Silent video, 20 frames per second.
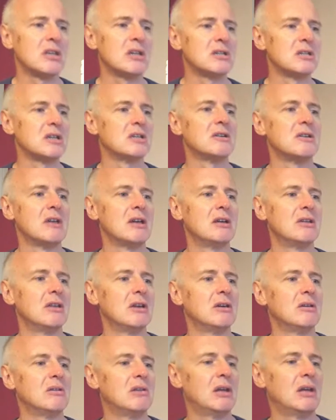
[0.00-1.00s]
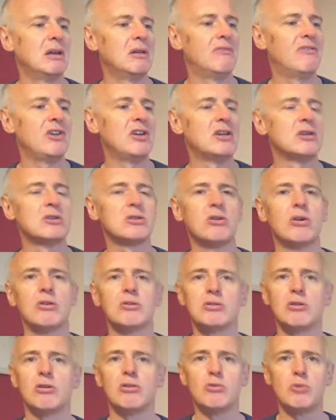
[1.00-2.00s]
This is the the, the Viña
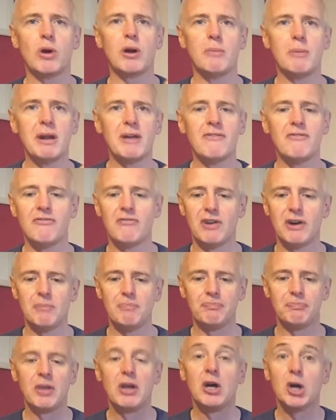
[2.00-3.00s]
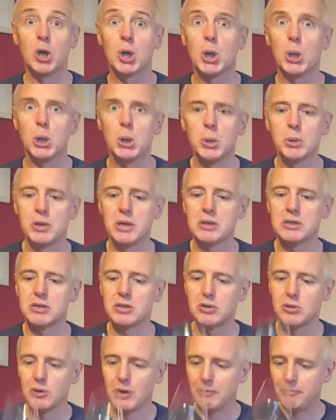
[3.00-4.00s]
Sol has got quite a bit of um,
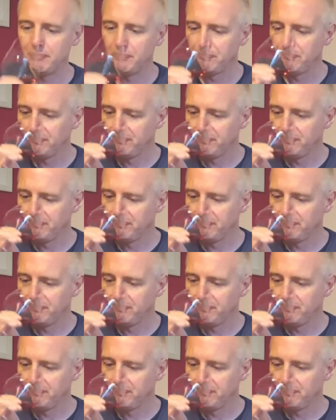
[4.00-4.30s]
cojones to it.